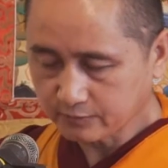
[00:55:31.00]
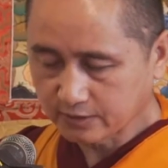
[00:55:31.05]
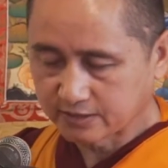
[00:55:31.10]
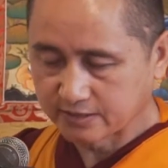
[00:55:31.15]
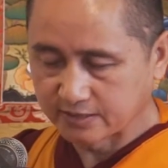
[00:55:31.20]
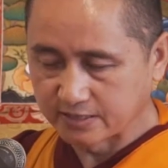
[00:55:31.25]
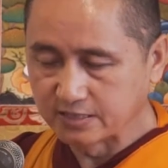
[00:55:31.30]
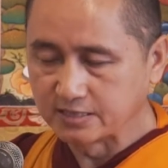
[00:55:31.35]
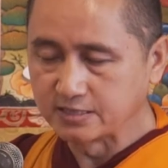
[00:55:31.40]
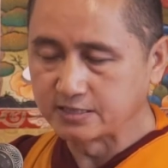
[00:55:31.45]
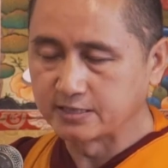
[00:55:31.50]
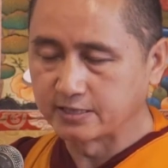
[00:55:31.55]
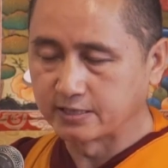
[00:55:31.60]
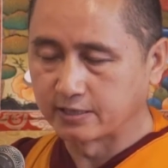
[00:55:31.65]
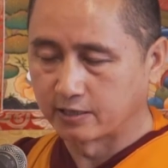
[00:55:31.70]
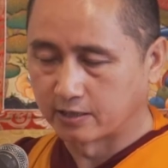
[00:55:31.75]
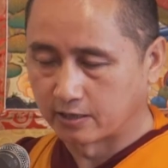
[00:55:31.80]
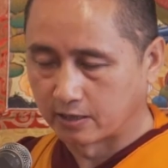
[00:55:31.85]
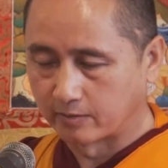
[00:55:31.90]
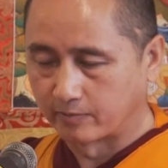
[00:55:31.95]

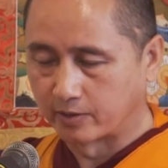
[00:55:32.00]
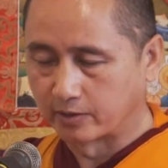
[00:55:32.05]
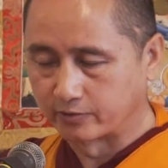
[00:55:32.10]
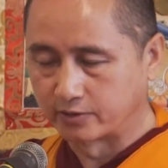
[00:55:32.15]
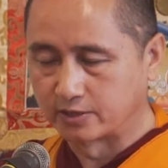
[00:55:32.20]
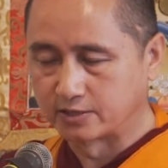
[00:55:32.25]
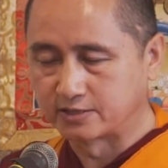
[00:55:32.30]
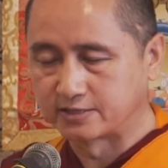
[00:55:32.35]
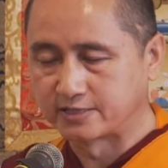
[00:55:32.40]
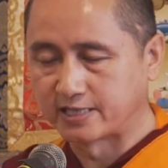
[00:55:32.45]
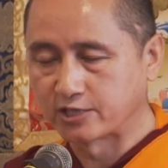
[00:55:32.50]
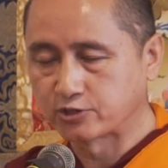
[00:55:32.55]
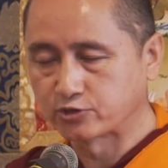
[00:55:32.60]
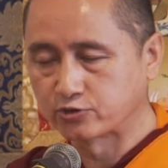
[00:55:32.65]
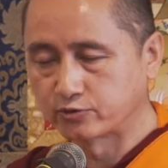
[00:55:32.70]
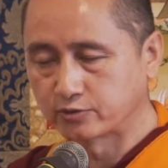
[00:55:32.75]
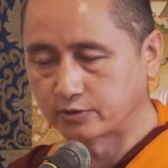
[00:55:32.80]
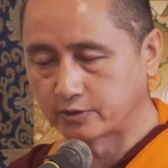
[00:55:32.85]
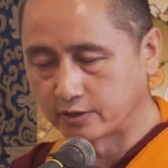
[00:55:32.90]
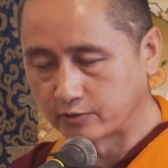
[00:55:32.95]
sincere about this
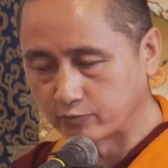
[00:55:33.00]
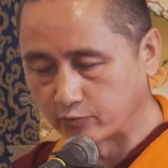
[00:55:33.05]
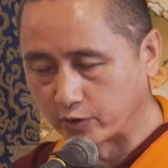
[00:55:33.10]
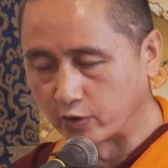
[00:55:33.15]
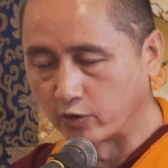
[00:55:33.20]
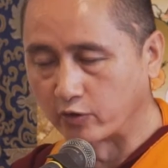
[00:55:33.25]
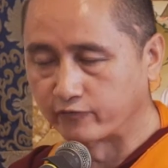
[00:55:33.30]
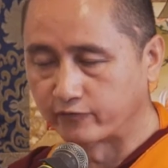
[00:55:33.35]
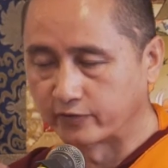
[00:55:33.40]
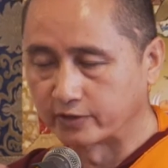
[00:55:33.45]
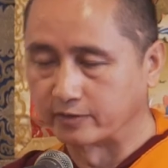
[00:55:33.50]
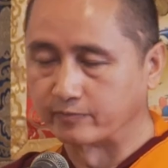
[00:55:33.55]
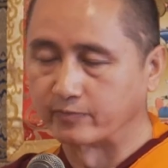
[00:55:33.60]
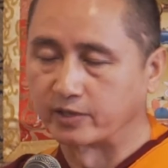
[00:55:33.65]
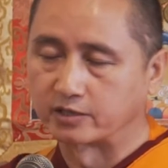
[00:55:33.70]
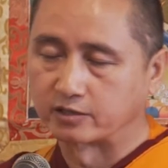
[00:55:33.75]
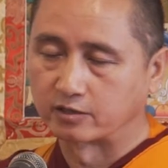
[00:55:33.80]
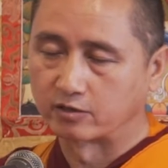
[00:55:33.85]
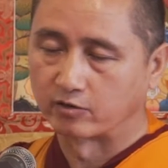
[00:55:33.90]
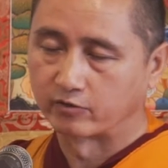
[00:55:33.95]
session, then we offer the
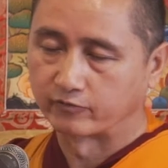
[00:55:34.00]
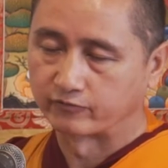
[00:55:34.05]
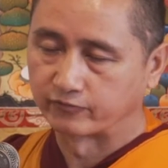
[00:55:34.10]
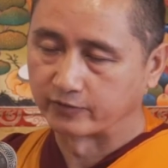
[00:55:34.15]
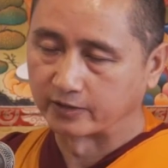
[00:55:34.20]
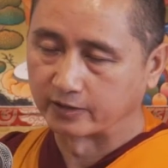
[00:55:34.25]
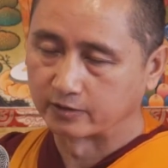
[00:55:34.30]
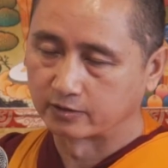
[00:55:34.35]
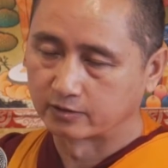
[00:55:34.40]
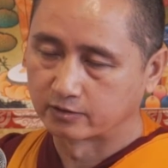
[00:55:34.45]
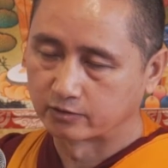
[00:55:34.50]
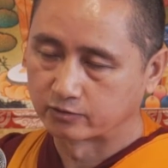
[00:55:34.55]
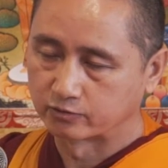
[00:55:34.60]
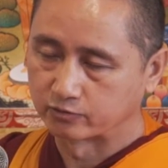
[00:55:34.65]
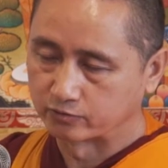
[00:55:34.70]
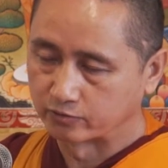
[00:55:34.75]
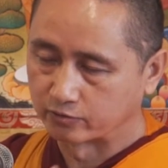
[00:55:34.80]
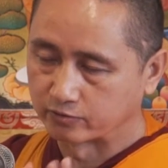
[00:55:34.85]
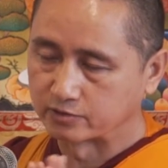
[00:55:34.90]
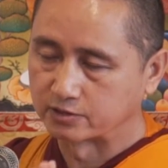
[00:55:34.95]
mandala offering
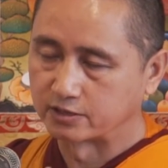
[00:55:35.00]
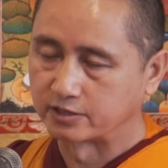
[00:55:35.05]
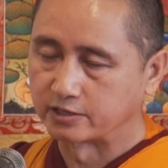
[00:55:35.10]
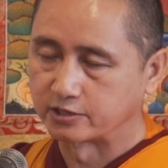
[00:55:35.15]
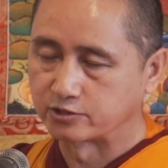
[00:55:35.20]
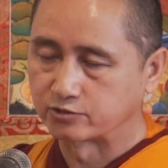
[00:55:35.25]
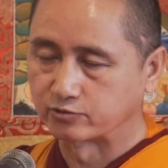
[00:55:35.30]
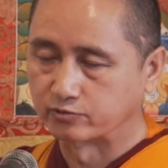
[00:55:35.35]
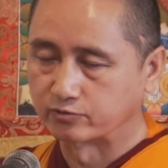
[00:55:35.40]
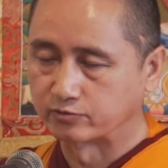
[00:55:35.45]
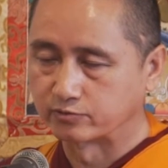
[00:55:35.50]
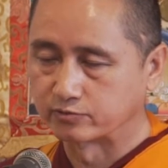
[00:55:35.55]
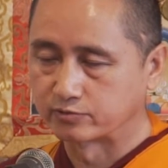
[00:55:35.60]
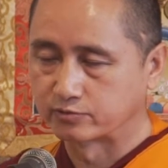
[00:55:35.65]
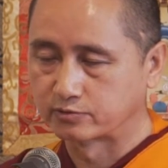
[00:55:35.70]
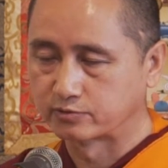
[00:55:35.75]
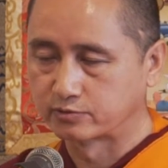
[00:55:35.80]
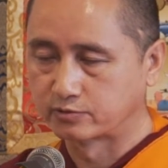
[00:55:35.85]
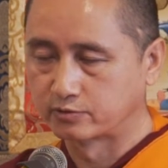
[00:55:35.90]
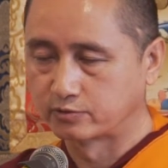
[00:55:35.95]
to those lineage
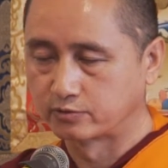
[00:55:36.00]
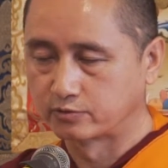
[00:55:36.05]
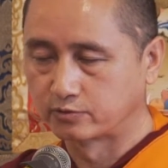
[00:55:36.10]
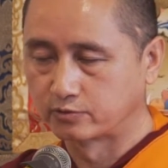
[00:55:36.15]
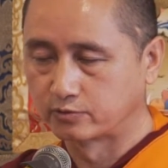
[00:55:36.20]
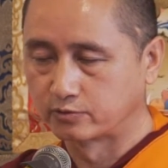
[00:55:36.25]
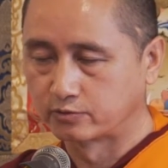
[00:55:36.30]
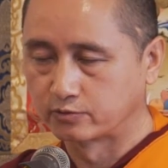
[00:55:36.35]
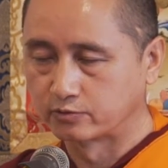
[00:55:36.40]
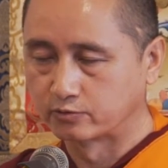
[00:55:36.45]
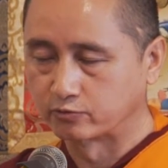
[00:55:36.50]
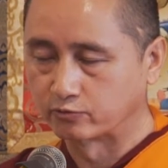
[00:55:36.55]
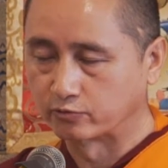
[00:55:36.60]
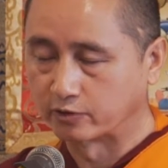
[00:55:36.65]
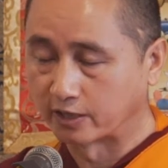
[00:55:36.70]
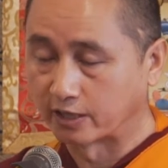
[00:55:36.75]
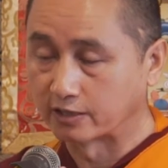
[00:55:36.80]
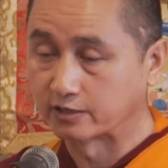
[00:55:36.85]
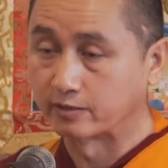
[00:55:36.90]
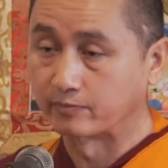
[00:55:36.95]
gurus to
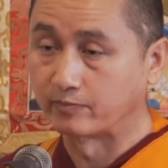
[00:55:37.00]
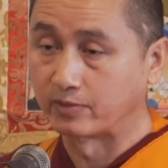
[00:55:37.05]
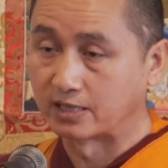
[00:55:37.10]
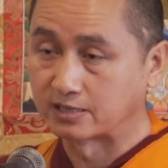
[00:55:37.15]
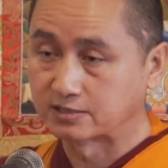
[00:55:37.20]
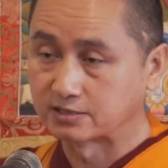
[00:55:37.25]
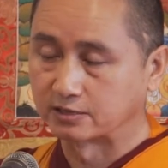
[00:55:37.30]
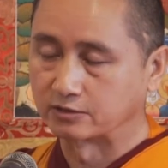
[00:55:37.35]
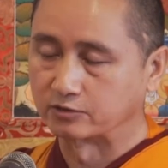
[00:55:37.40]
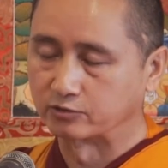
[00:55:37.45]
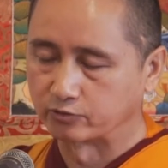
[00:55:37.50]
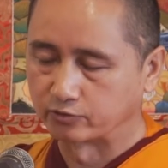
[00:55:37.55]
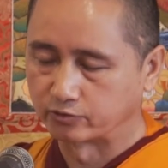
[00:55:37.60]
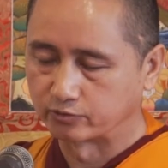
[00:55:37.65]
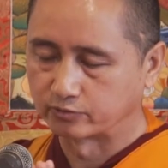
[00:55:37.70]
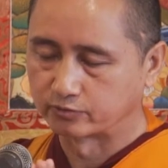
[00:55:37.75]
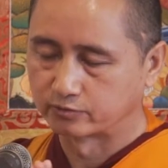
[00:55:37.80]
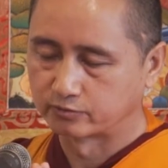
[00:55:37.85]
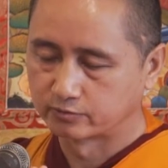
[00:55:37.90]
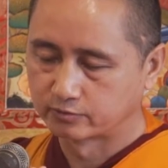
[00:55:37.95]
grant the blessing to
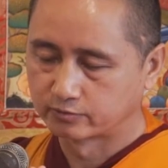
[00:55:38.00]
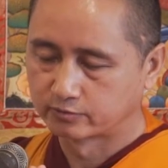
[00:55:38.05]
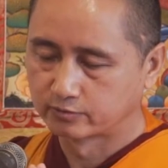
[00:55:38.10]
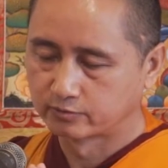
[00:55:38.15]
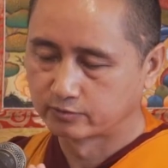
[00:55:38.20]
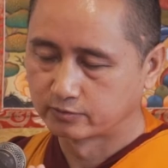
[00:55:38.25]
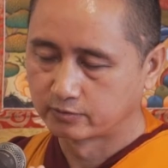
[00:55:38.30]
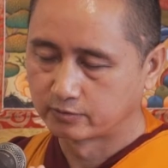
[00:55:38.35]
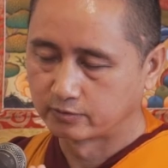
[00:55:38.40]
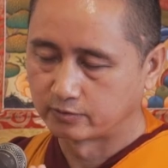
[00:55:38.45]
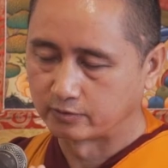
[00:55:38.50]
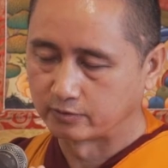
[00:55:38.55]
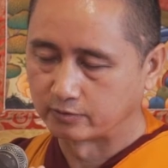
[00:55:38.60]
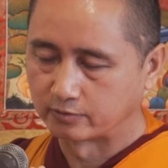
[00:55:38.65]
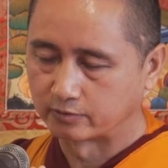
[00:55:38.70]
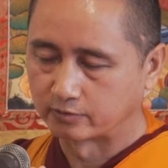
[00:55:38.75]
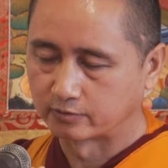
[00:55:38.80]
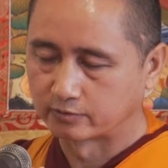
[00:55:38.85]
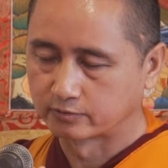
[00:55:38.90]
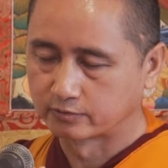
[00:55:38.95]
you, you
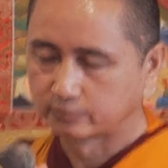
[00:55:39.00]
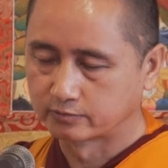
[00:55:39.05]
know,